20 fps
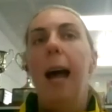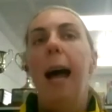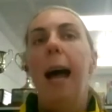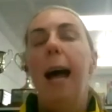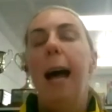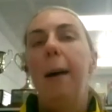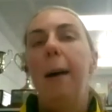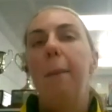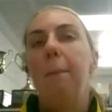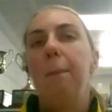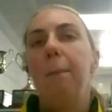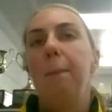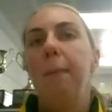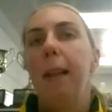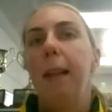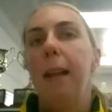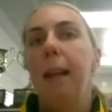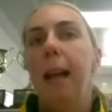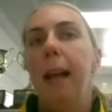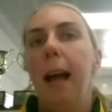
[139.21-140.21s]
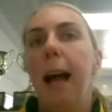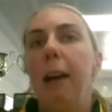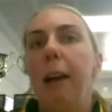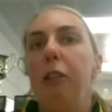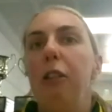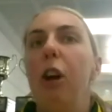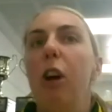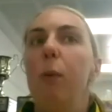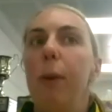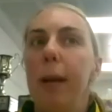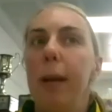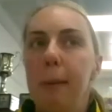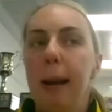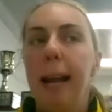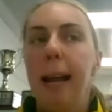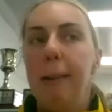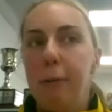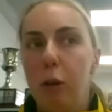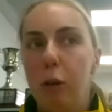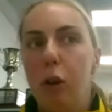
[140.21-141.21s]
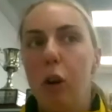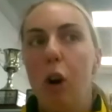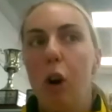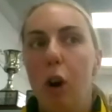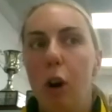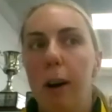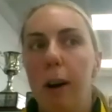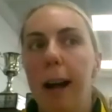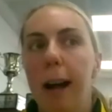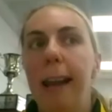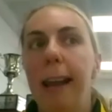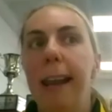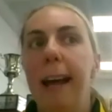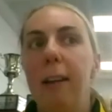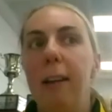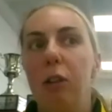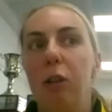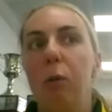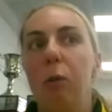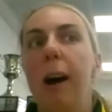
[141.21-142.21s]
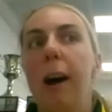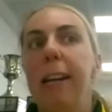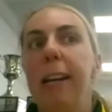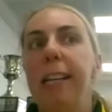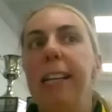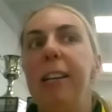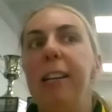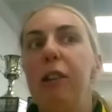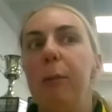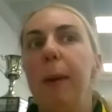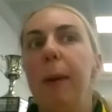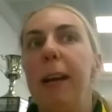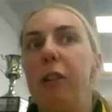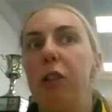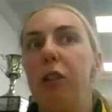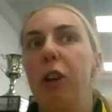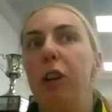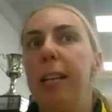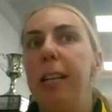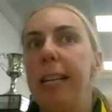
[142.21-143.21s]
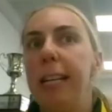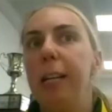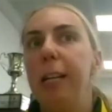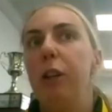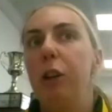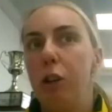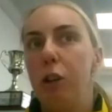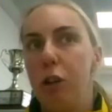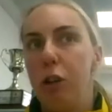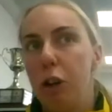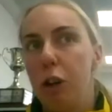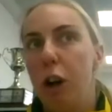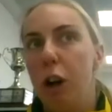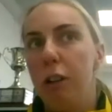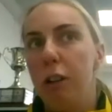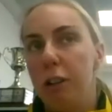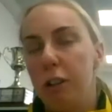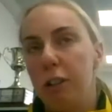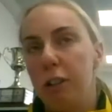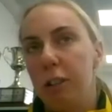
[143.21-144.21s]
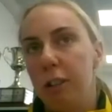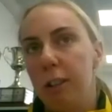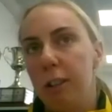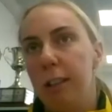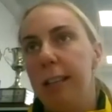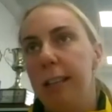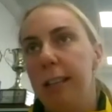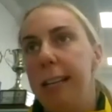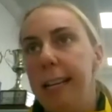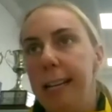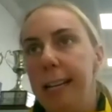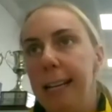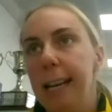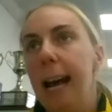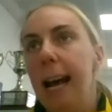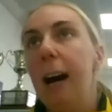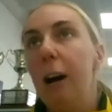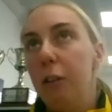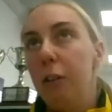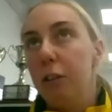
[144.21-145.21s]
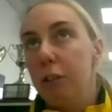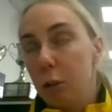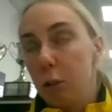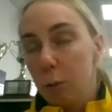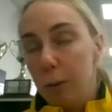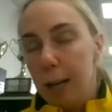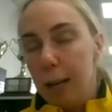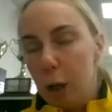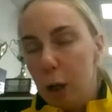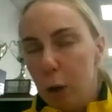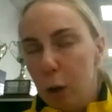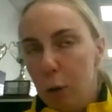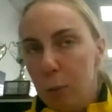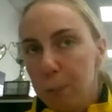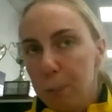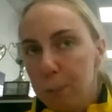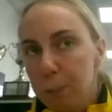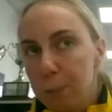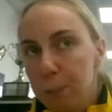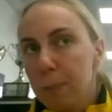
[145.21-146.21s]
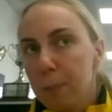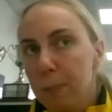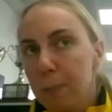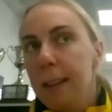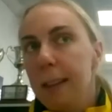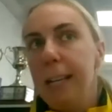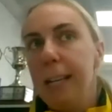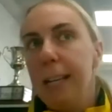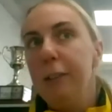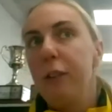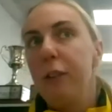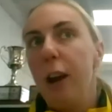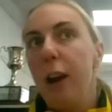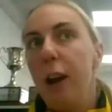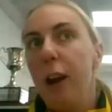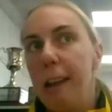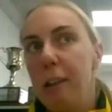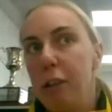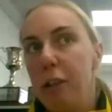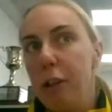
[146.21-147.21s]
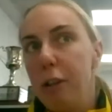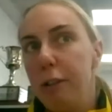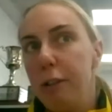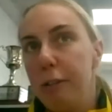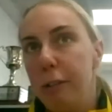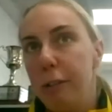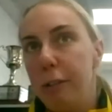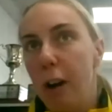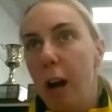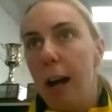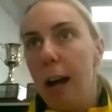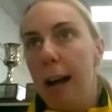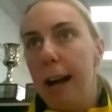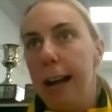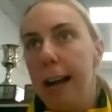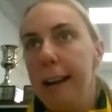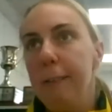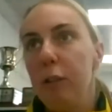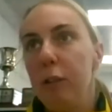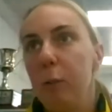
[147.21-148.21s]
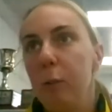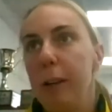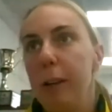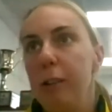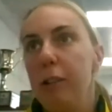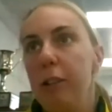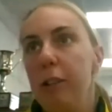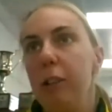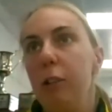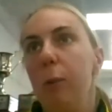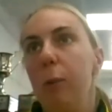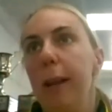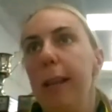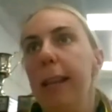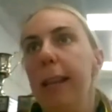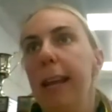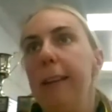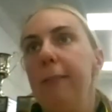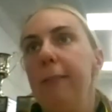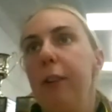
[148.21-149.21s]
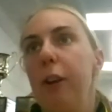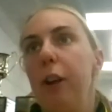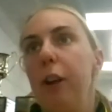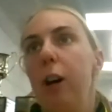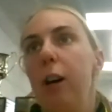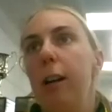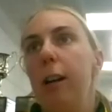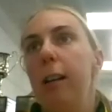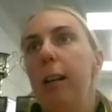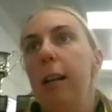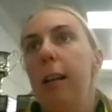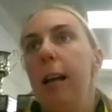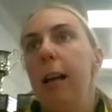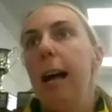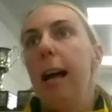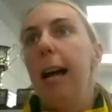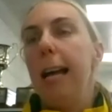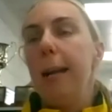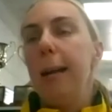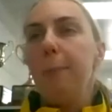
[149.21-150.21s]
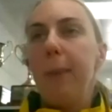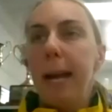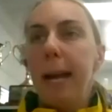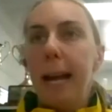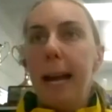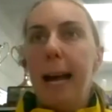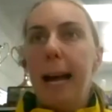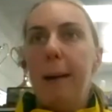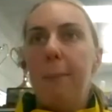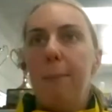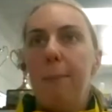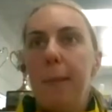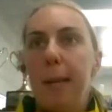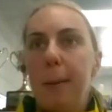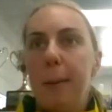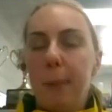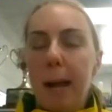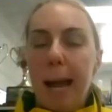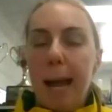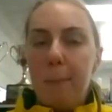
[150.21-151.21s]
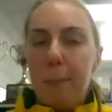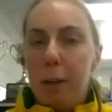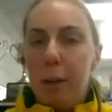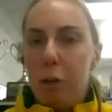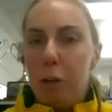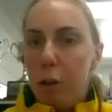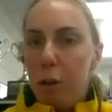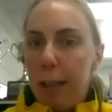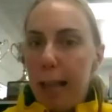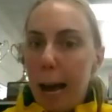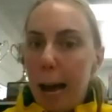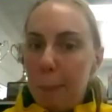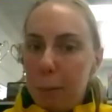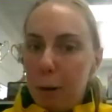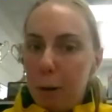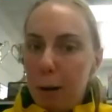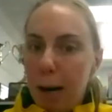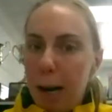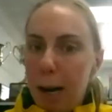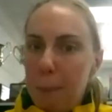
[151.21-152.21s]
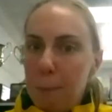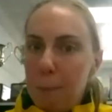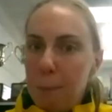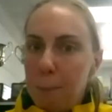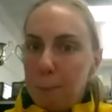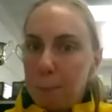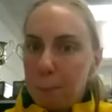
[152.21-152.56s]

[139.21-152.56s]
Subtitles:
And so we play full court, and that's why you need to make sure you hit good shots in ours as well. Then you've got SU5, which is when they've got impairment to the upper arm.